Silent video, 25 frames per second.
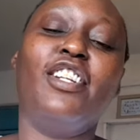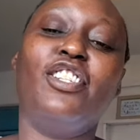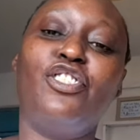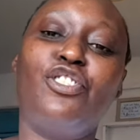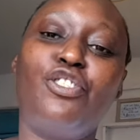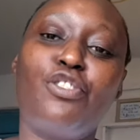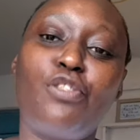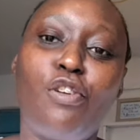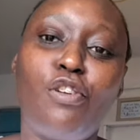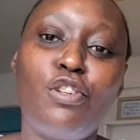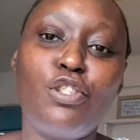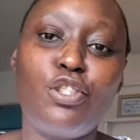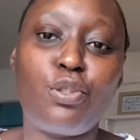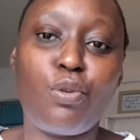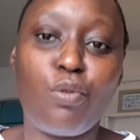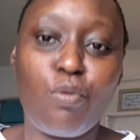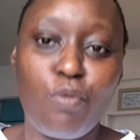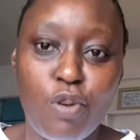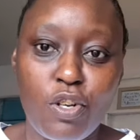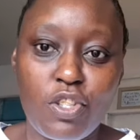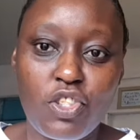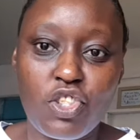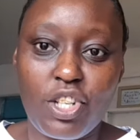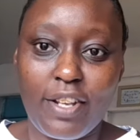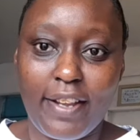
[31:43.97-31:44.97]
Don't
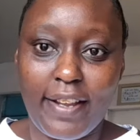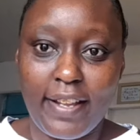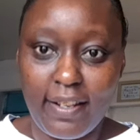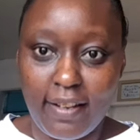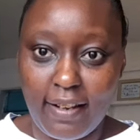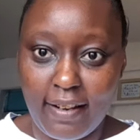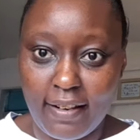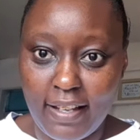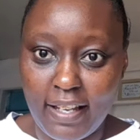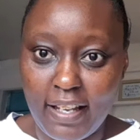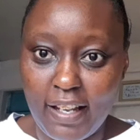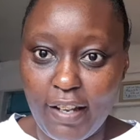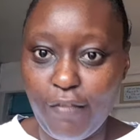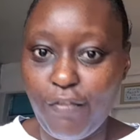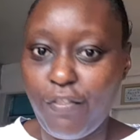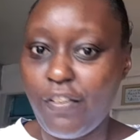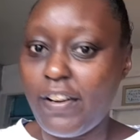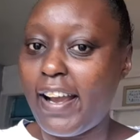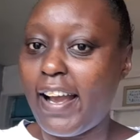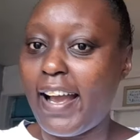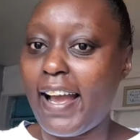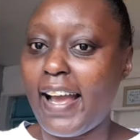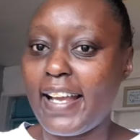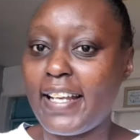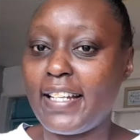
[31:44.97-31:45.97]
watch and leave.
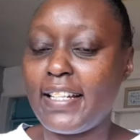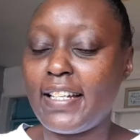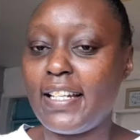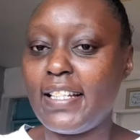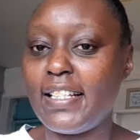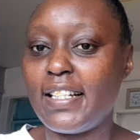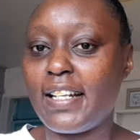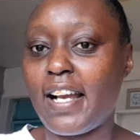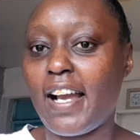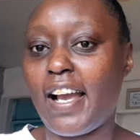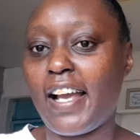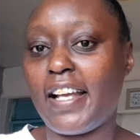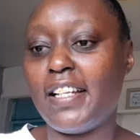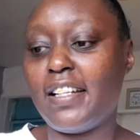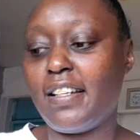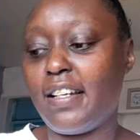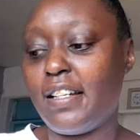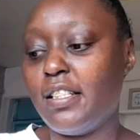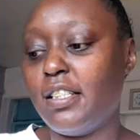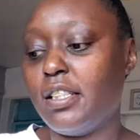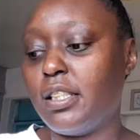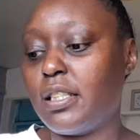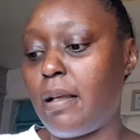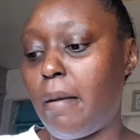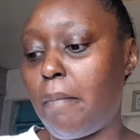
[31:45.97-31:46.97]

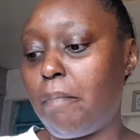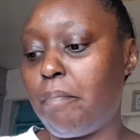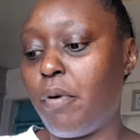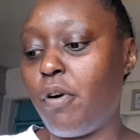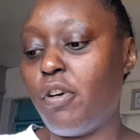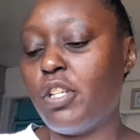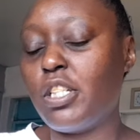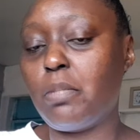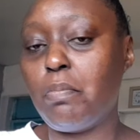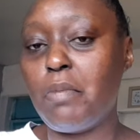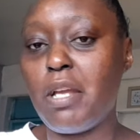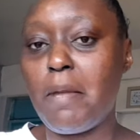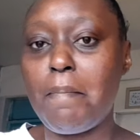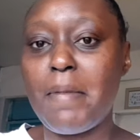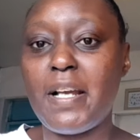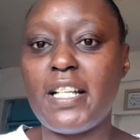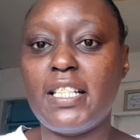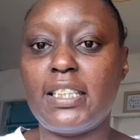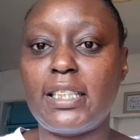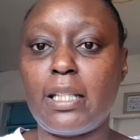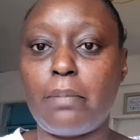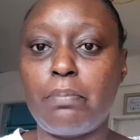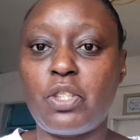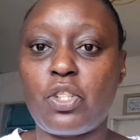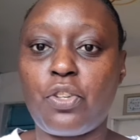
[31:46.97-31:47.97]
Kindly support me by
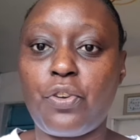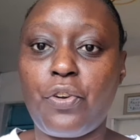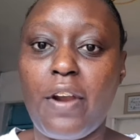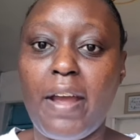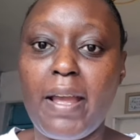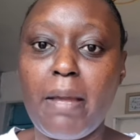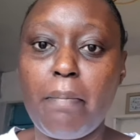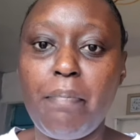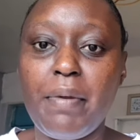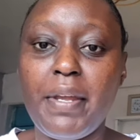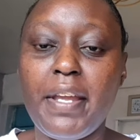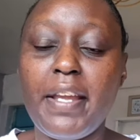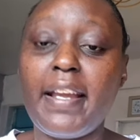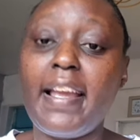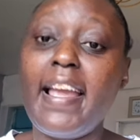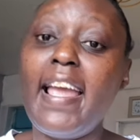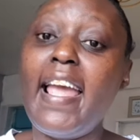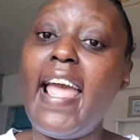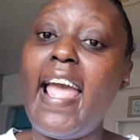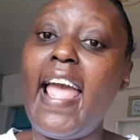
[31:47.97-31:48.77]
subscribing.